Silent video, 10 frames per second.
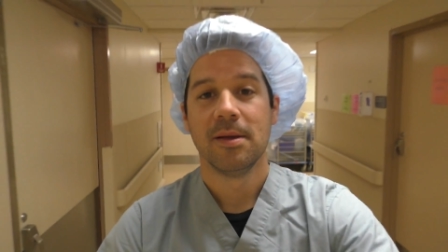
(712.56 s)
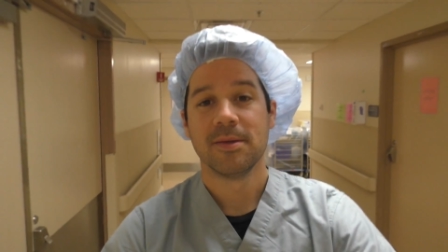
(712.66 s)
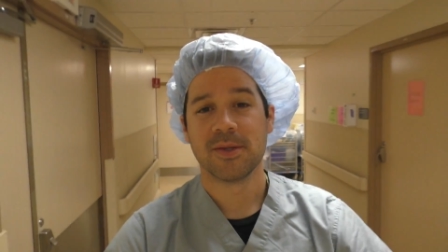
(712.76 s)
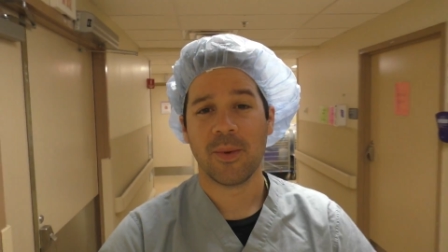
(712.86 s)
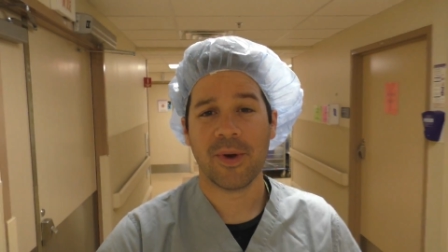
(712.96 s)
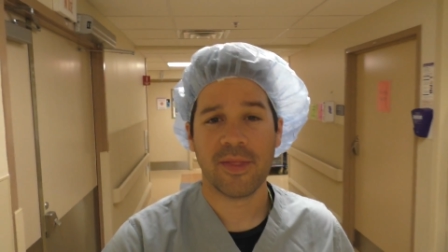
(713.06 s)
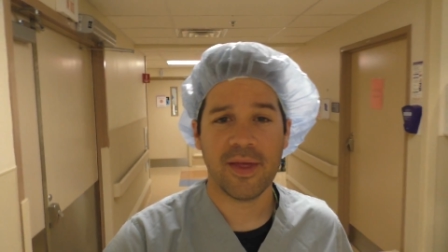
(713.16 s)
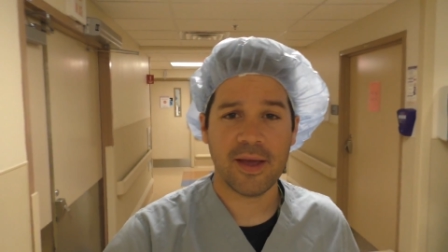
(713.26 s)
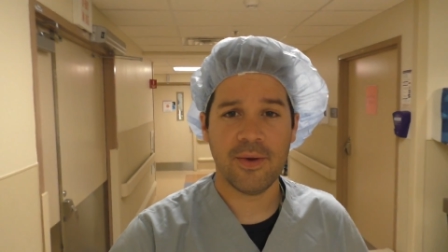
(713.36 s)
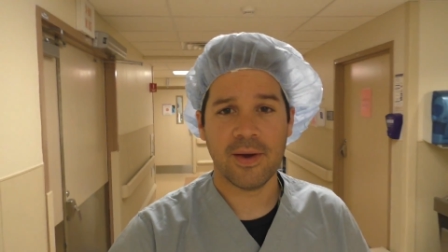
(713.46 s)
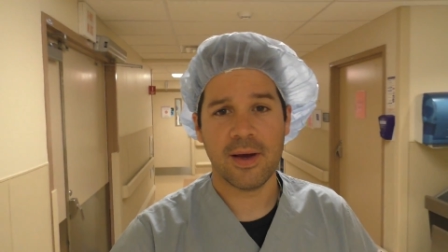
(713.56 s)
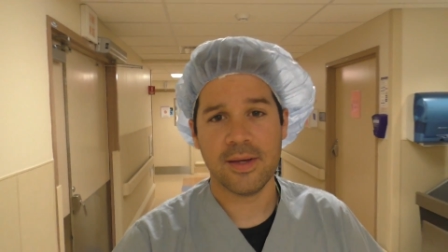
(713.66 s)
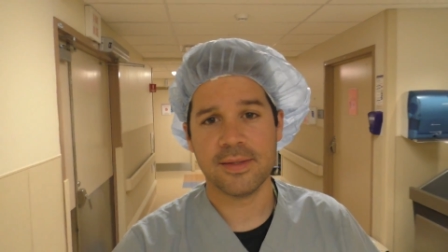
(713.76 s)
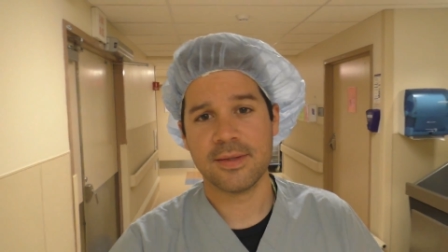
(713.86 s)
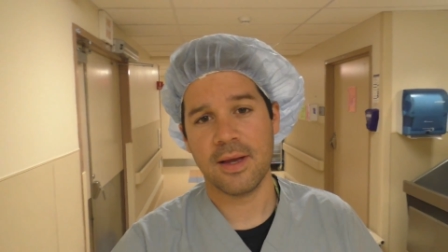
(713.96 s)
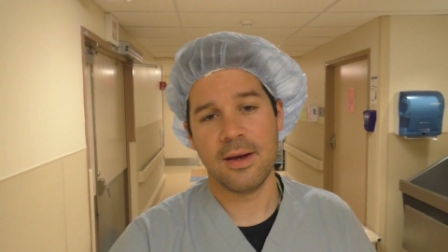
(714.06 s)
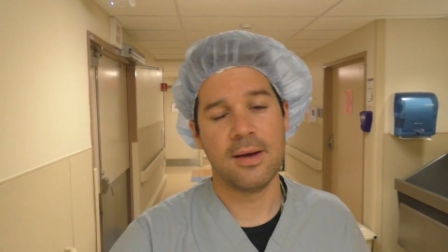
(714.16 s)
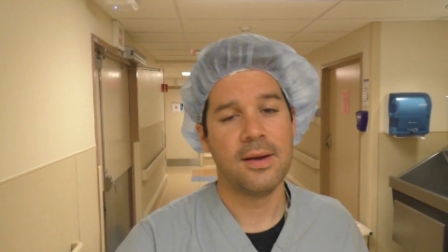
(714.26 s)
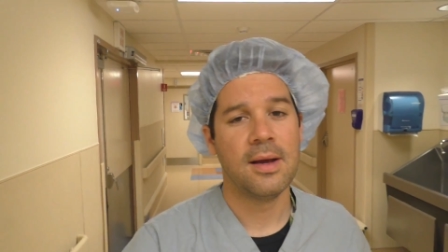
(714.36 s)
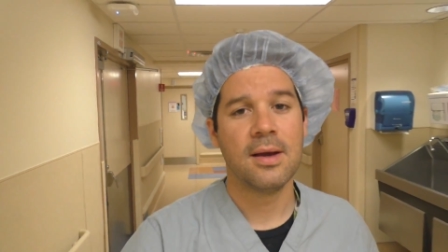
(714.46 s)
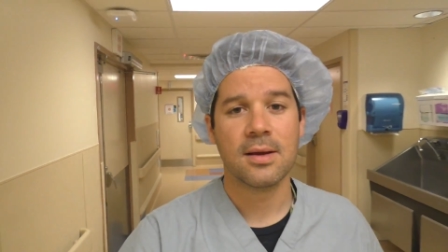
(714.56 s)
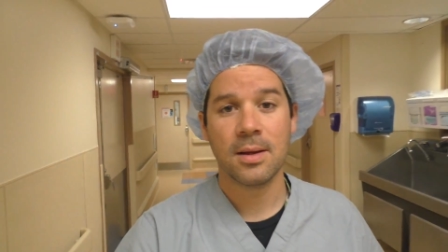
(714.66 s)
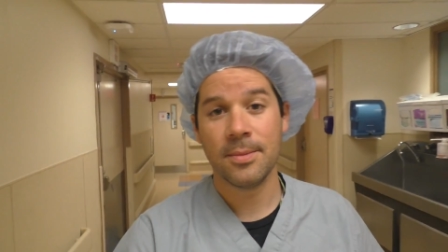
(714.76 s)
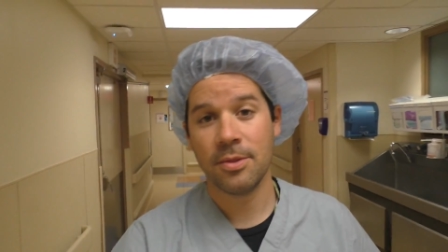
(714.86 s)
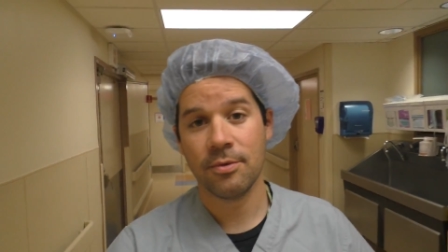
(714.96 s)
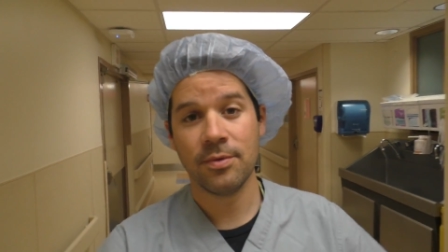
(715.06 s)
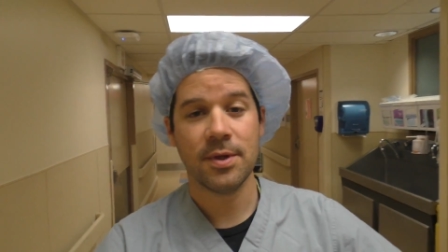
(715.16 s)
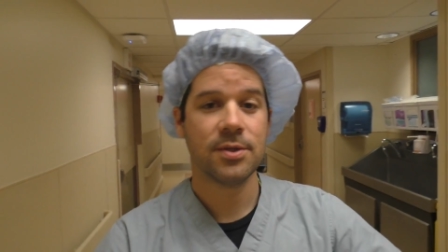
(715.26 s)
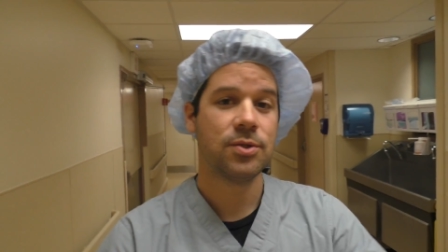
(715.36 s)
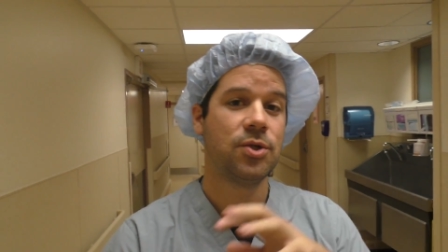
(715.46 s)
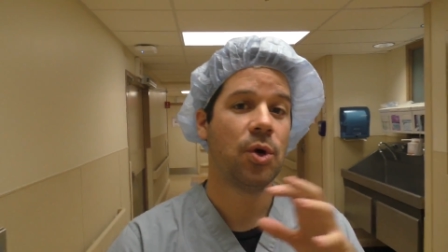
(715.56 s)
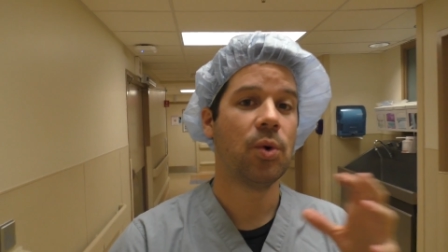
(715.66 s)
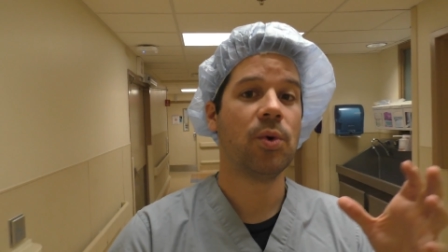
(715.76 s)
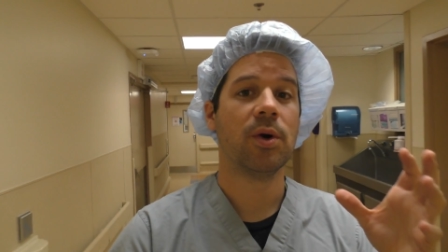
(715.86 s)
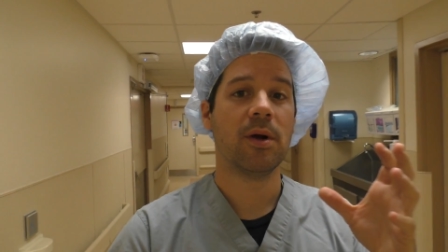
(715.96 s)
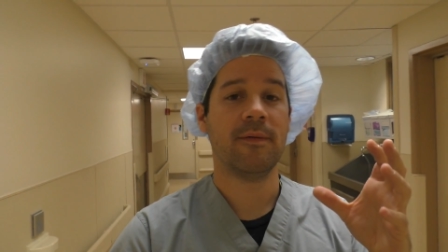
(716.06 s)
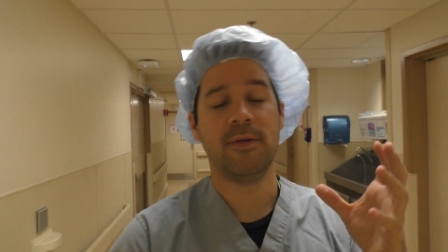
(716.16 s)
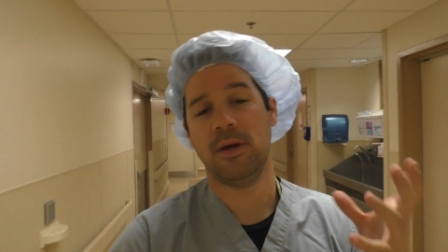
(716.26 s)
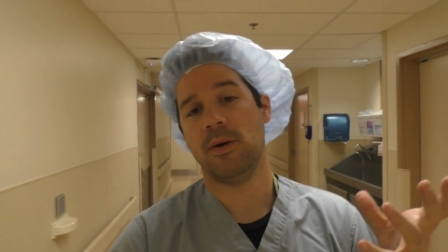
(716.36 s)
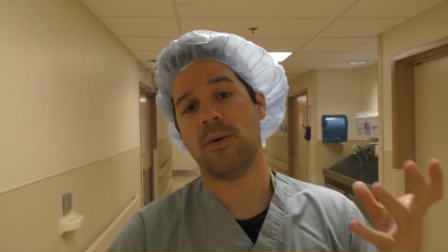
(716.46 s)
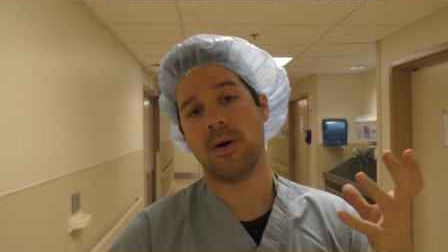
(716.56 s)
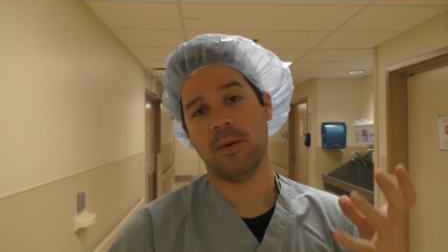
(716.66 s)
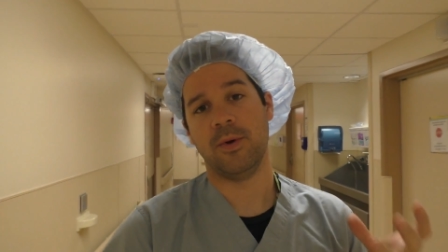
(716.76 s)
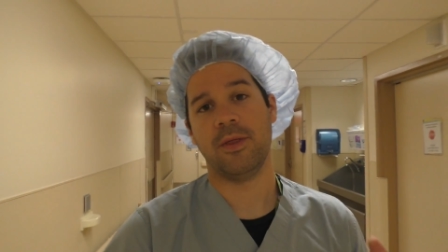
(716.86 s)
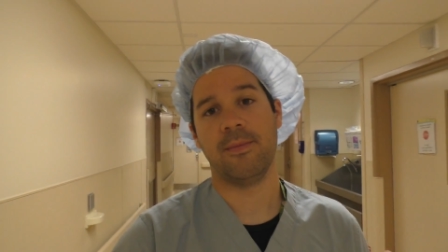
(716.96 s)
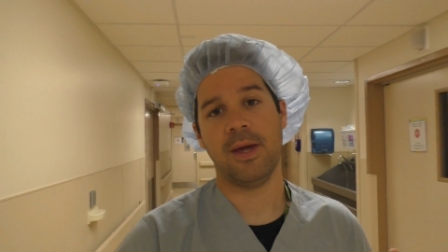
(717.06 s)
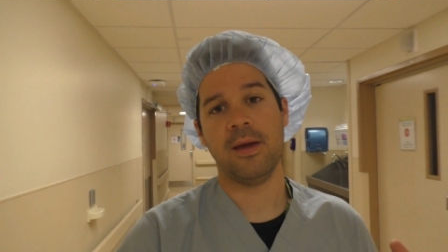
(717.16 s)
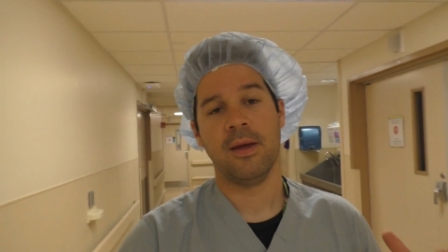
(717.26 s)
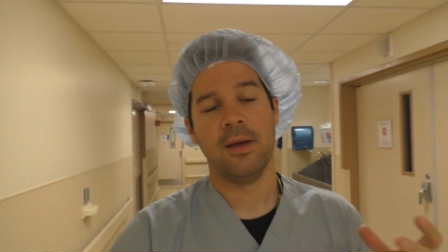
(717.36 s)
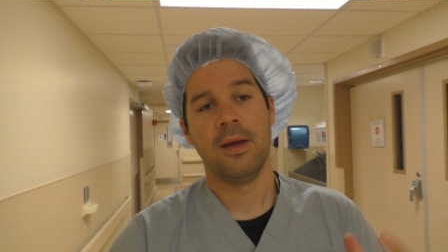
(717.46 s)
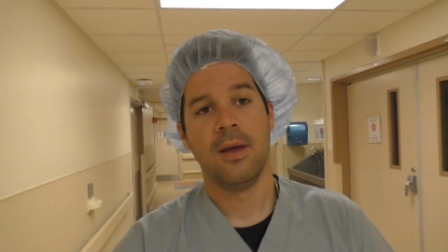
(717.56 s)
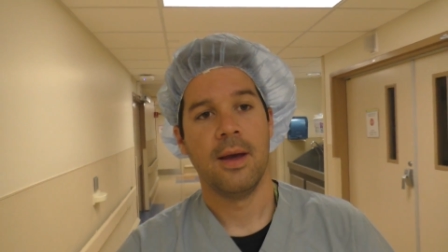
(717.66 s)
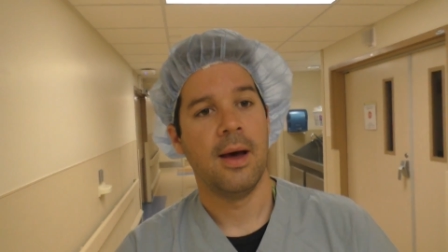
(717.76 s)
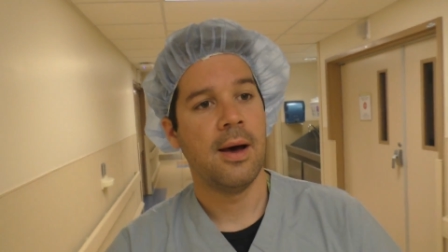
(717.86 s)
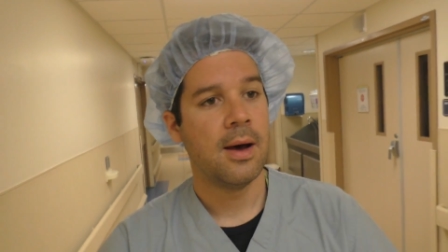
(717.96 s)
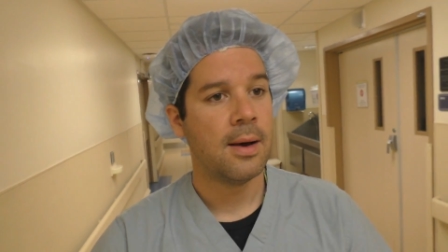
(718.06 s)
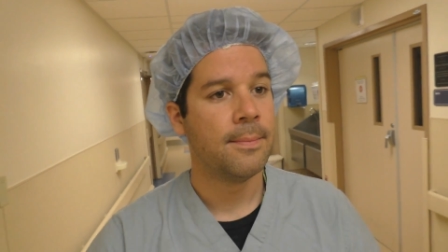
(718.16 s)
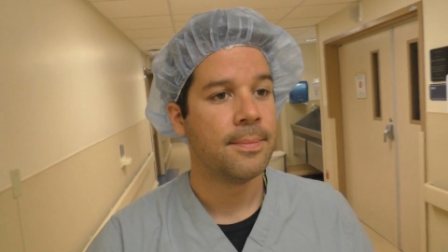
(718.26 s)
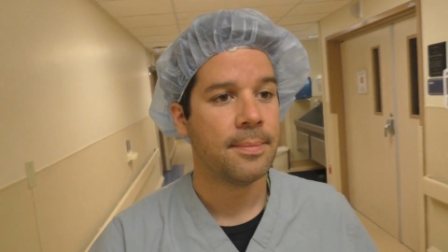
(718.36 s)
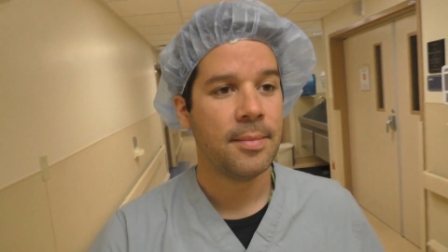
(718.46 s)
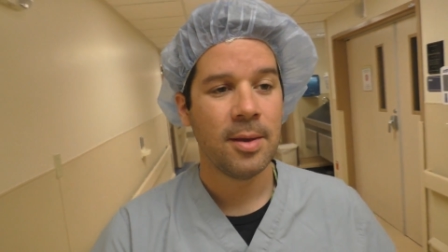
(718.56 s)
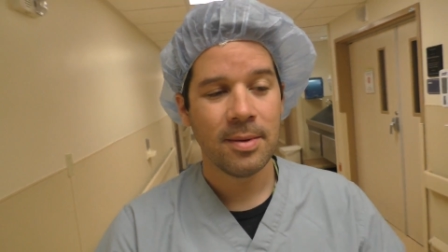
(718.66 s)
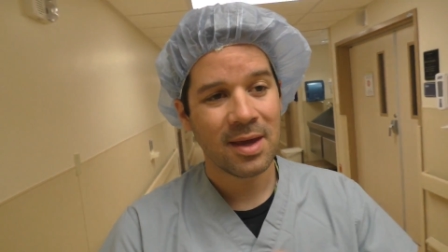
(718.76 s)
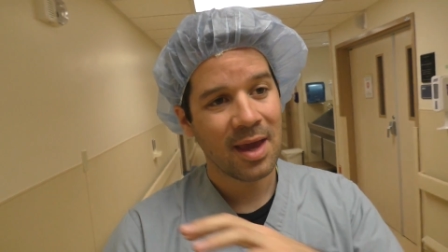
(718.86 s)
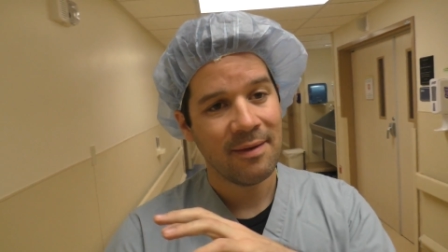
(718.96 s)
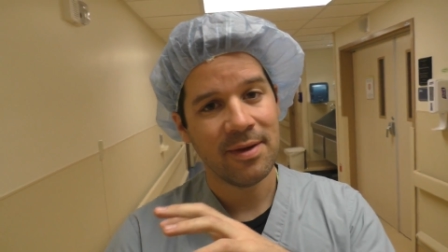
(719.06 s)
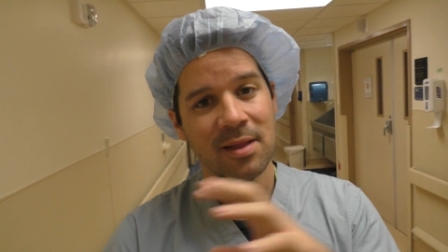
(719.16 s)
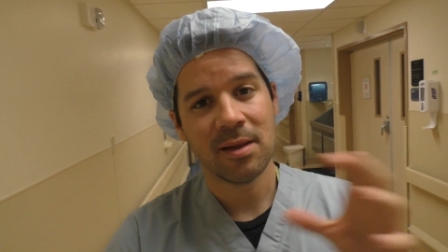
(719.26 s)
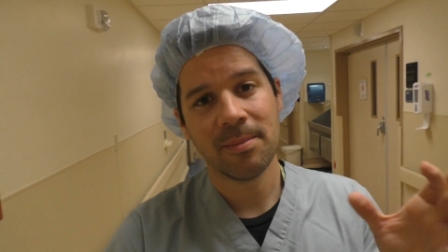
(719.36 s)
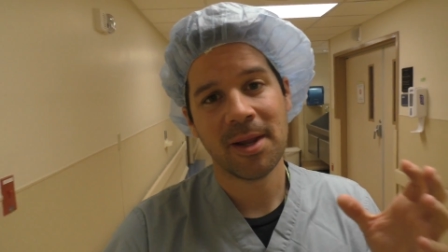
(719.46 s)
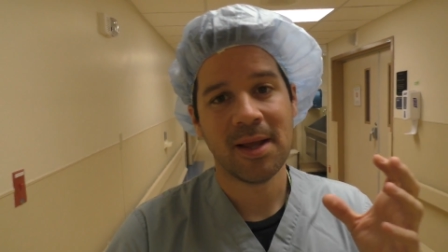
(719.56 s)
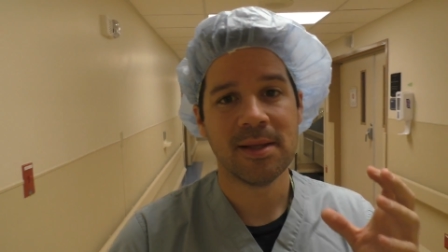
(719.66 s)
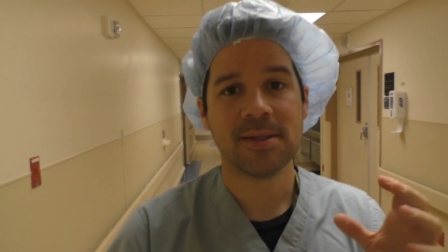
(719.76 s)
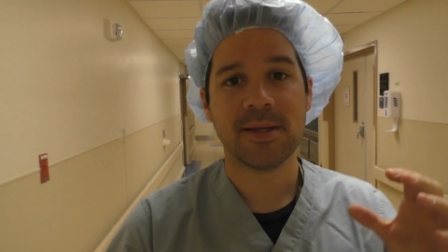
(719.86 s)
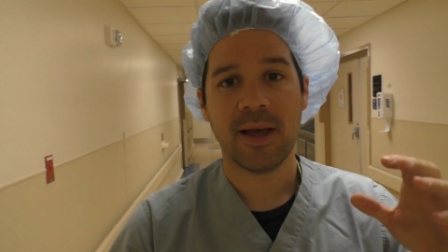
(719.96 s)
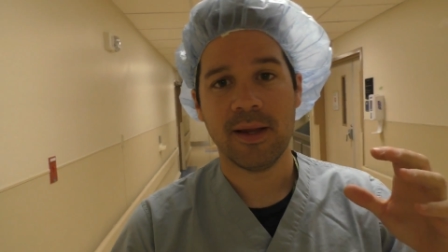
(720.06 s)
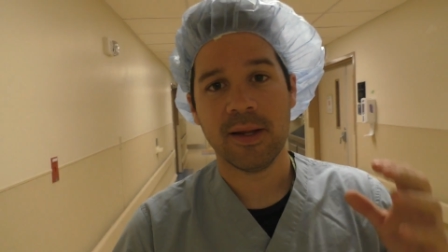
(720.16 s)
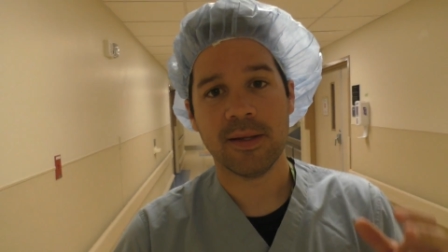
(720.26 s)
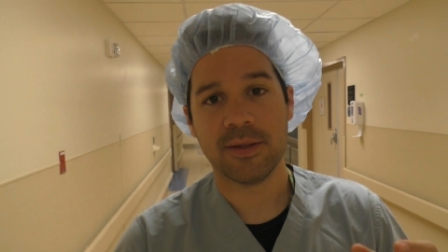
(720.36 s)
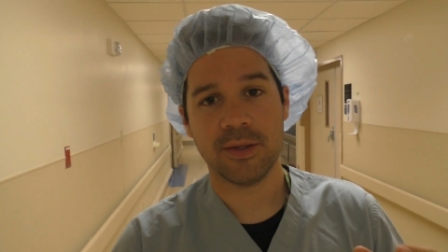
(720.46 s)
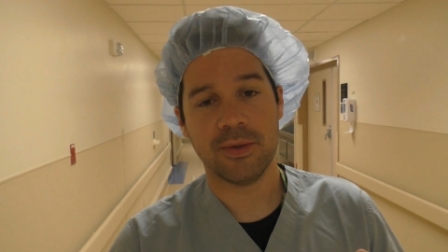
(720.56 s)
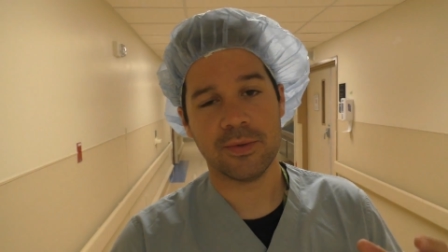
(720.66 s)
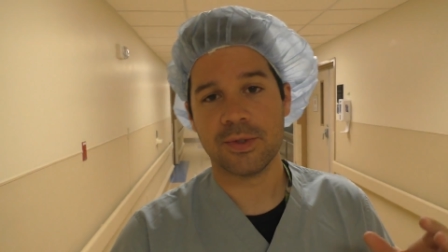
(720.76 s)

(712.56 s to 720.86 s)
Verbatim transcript: So I wanna thank you guys on coming through this tour of the OR with me. Maybe gave you a little bit of insight into